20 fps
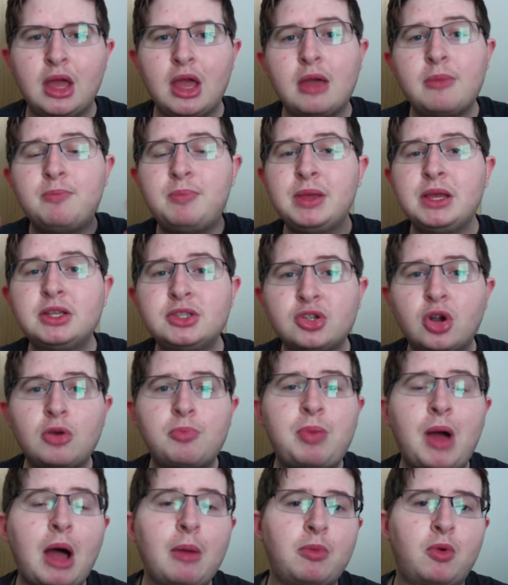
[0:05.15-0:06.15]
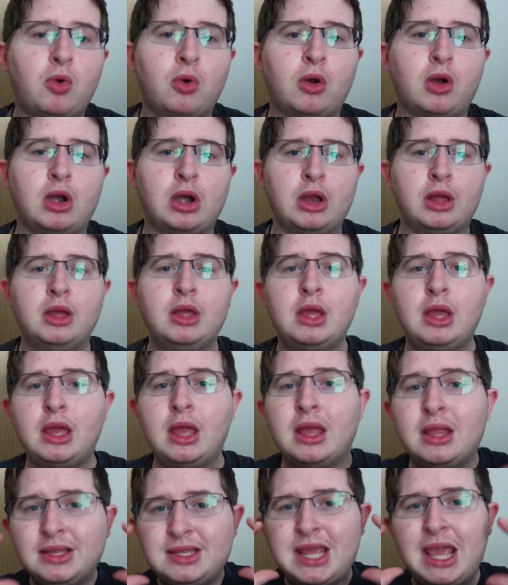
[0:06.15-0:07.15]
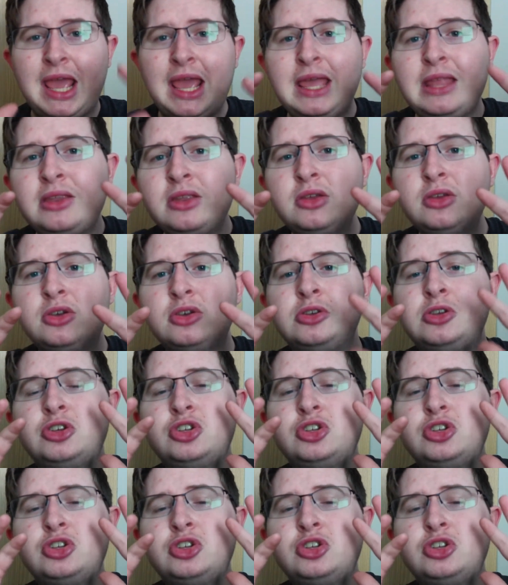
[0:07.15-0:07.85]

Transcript: And Pixar Popcorn, 10